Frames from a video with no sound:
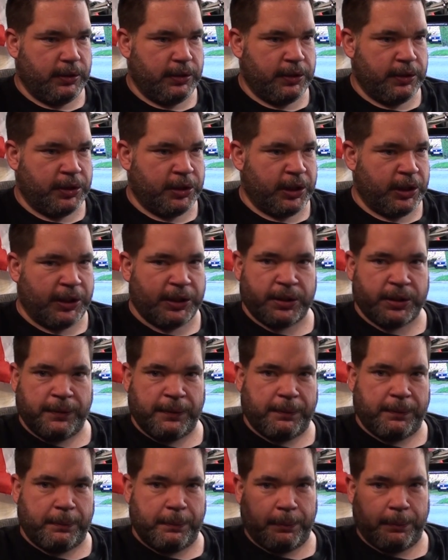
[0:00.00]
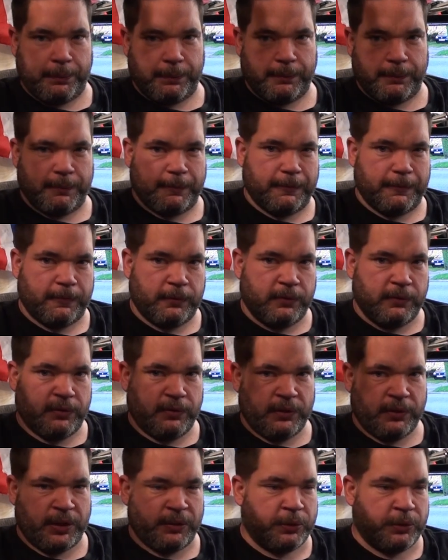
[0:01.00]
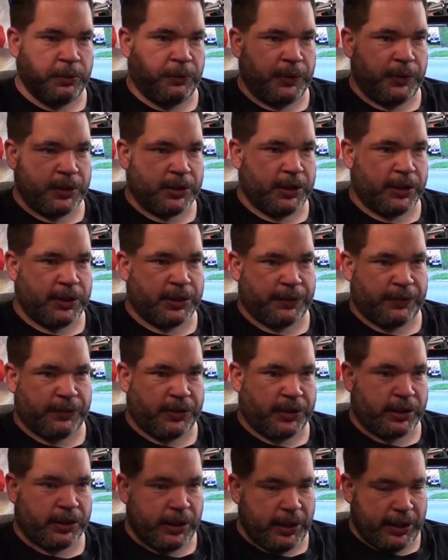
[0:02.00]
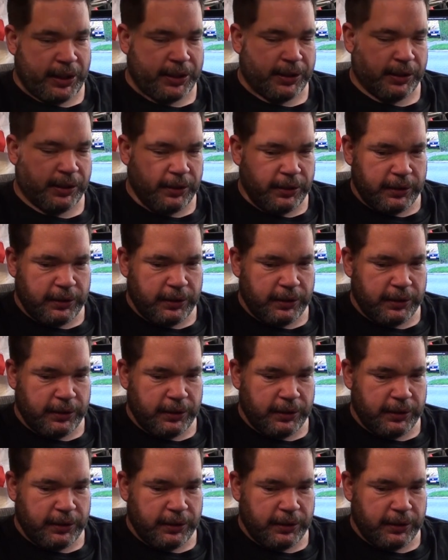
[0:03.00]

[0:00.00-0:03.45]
sheets of, the roofing sheets have slid,